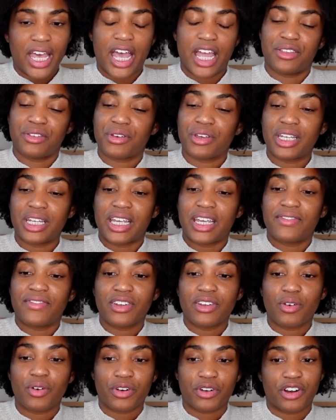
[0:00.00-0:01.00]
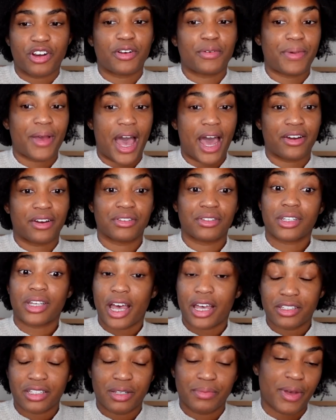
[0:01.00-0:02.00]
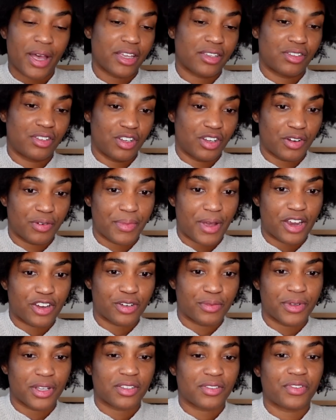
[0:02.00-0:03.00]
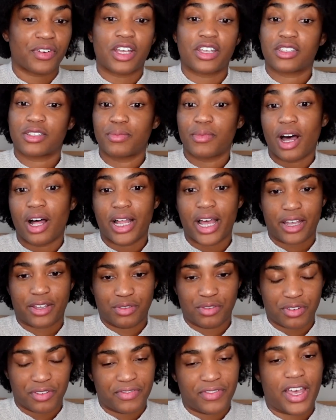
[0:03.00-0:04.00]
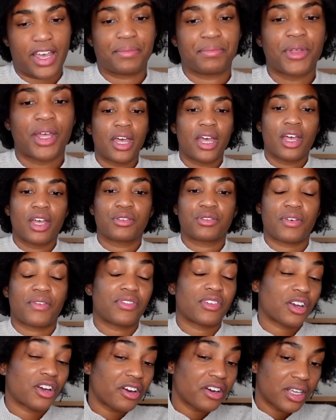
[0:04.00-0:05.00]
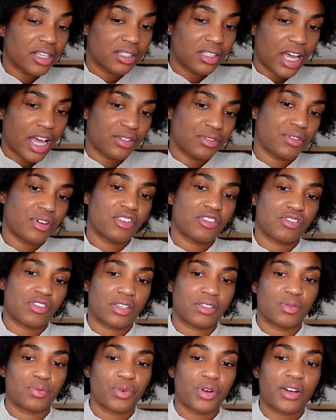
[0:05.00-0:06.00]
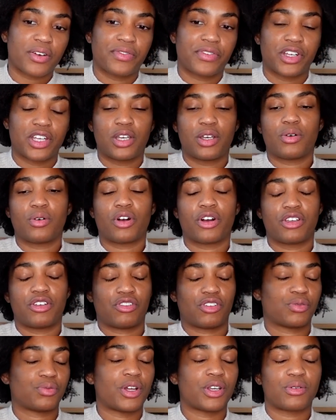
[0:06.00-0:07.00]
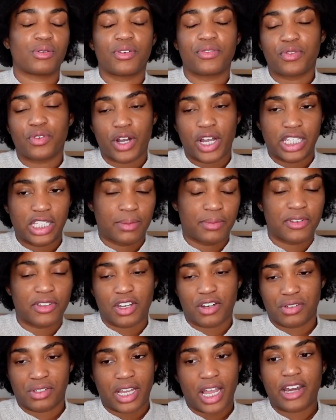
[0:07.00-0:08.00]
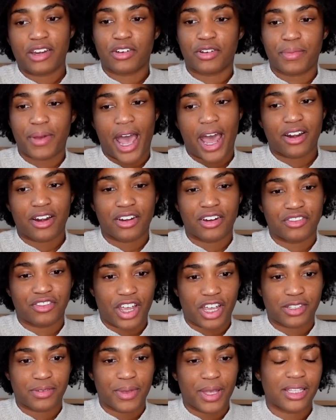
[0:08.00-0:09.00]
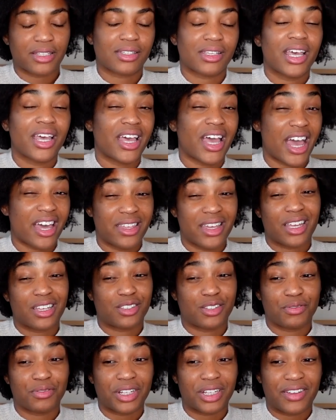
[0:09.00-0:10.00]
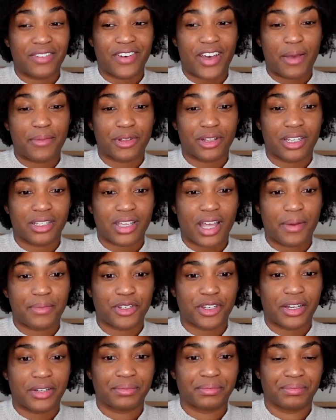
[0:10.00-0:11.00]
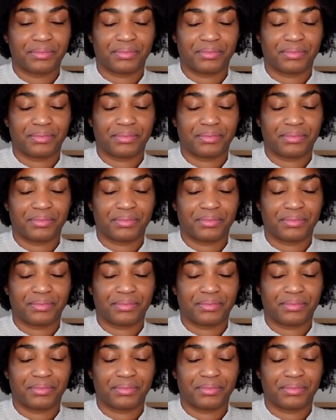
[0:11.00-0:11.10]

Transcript: and you can even order her patterns customized to your measurements for a small extra fee. So if the current size range doesn't work for you, or you just want to avoid some of your standard pattern adjustments, I think it's a really fabulous option.